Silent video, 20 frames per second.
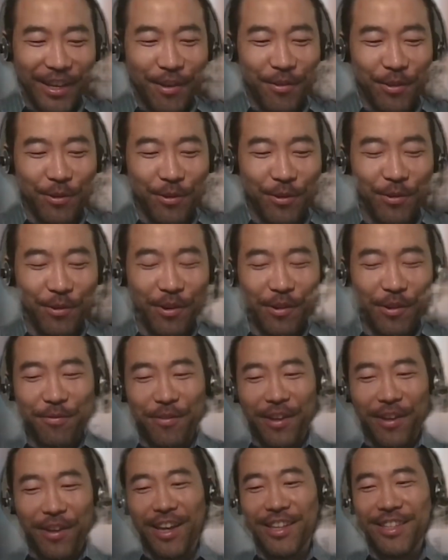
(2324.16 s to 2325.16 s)
New York
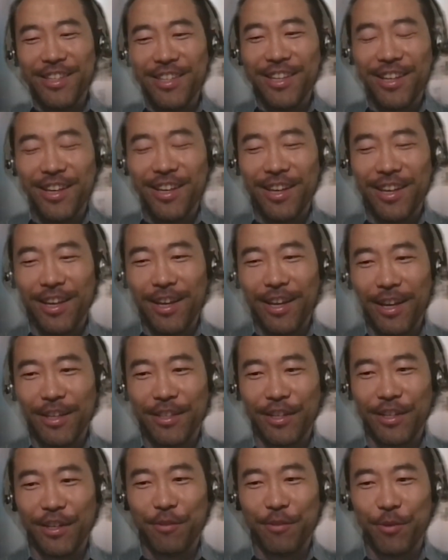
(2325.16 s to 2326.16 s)
Fed,
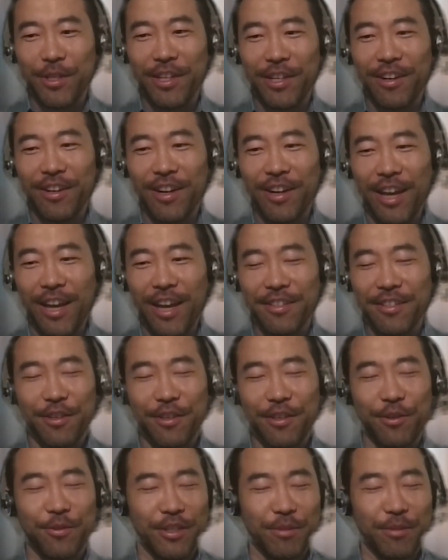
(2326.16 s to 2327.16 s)
when they
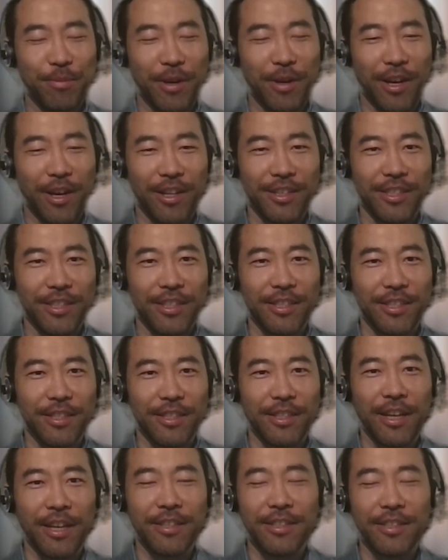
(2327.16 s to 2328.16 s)
execute these policies,
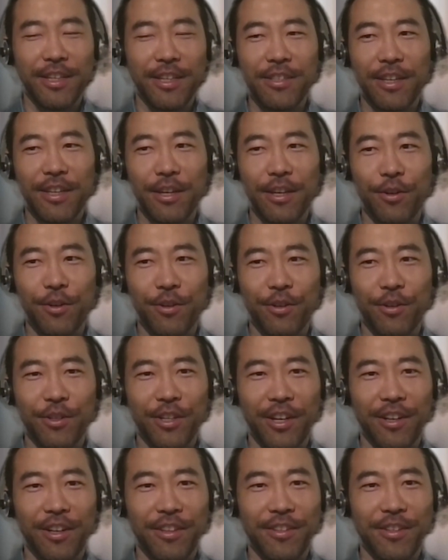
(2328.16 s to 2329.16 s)
I think they erred
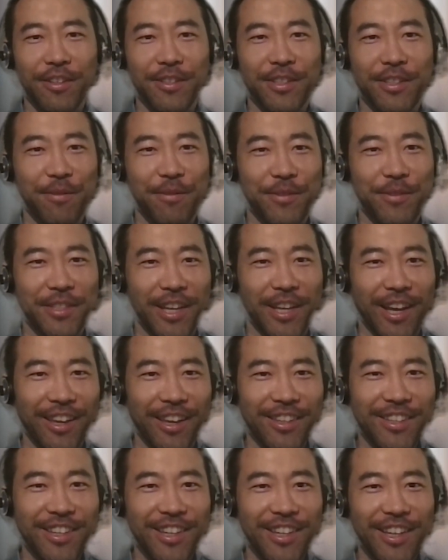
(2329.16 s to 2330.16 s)
on the safe
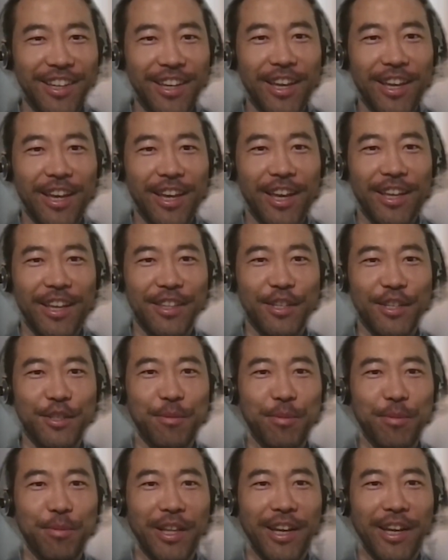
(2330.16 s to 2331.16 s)
side, and they
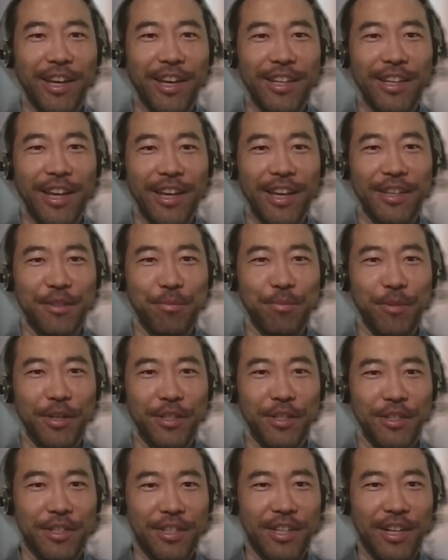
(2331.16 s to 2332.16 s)
supplied as
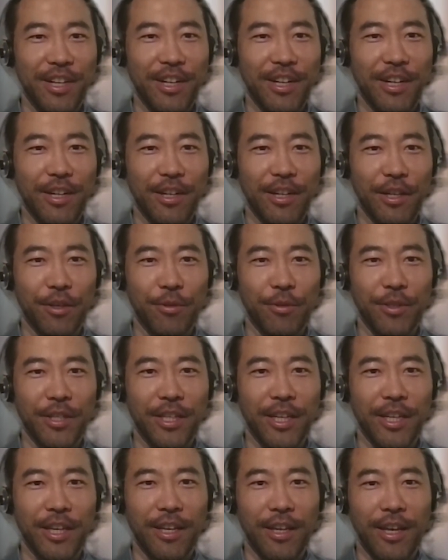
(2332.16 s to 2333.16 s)
much
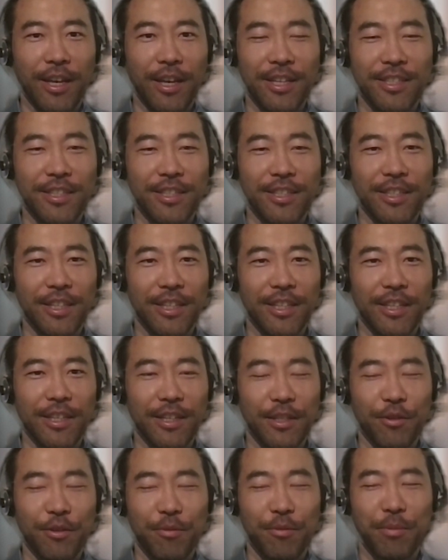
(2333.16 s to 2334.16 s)
liquidity as
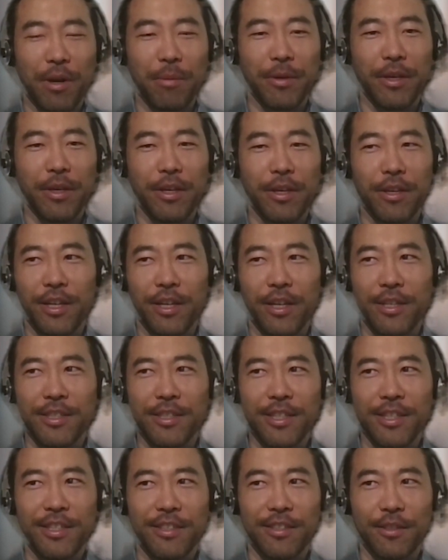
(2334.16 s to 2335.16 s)
needed, or probably
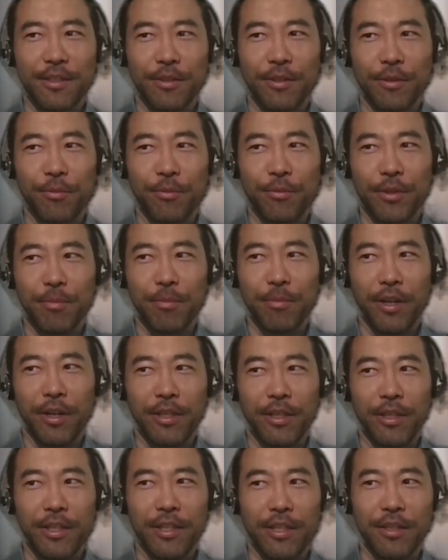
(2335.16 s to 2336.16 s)
exceeds what the
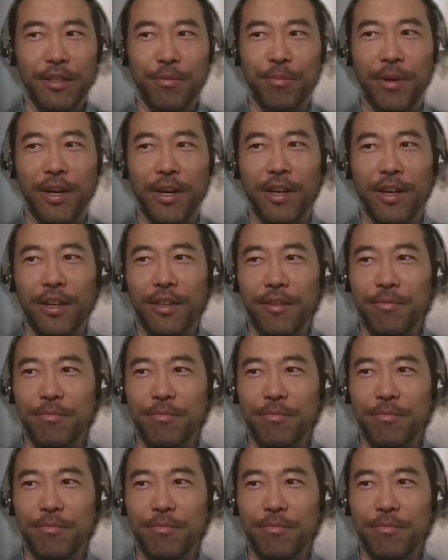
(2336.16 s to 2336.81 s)
market needed by